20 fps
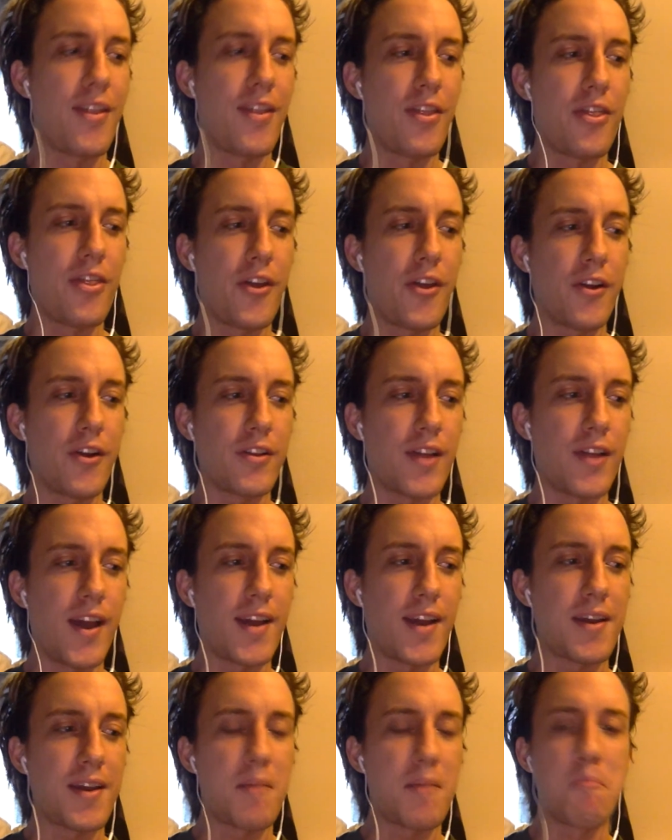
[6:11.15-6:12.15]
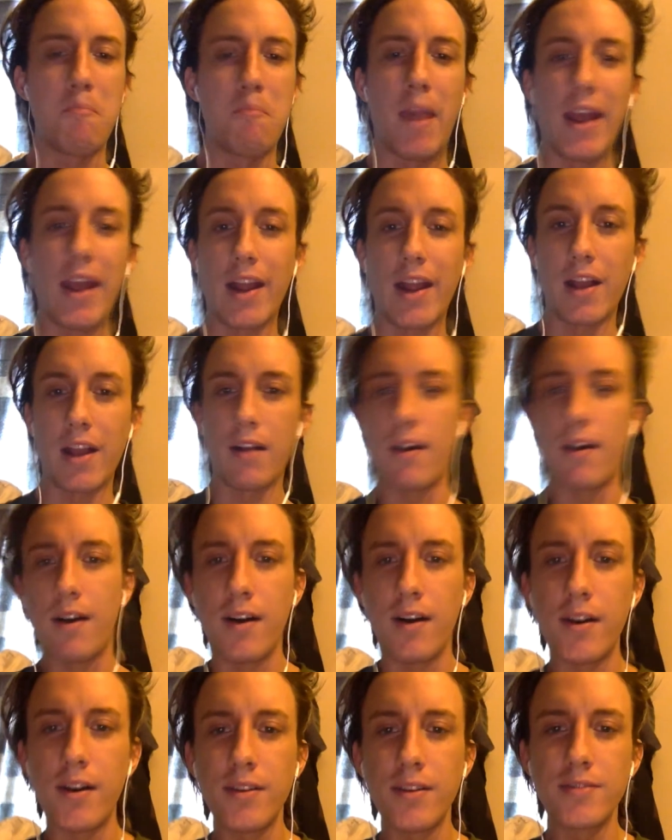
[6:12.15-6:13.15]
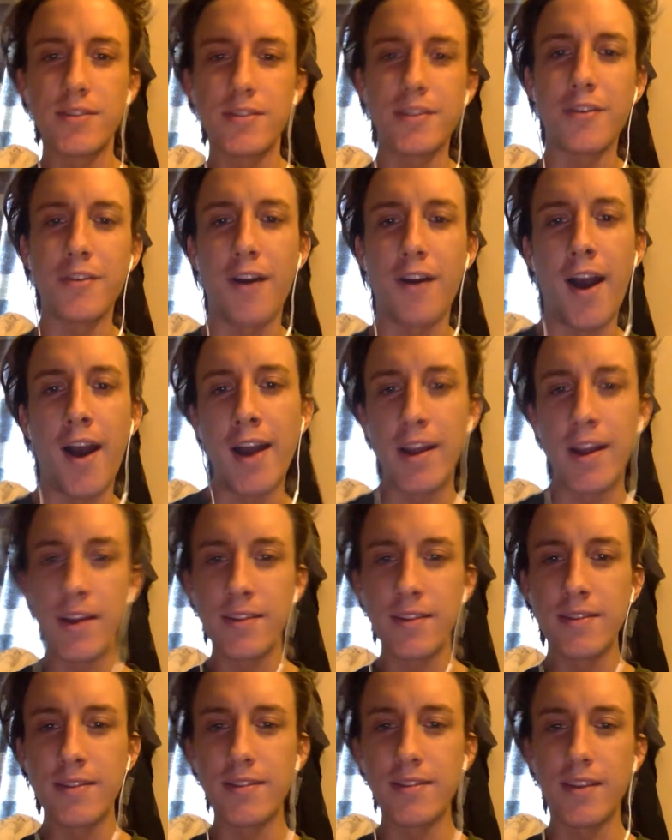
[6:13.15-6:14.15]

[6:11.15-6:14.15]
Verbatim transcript: Their like mating call to their audience